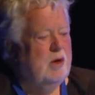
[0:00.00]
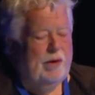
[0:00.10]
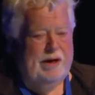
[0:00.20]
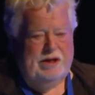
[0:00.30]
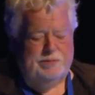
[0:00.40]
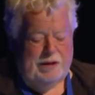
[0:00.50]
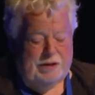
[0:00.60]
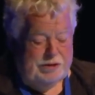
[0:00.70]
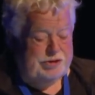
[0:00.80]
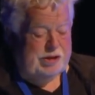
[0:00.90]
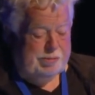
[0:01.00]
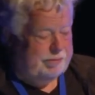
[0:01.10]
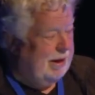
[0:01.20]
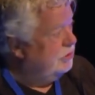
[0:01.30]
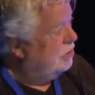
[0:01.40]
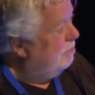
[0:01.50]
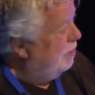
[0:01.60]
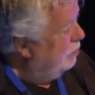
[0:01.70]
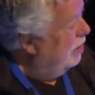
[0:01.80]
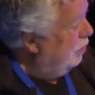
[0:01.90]
where he spent a considerable amount of time,
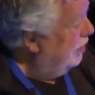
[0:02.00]
by the way,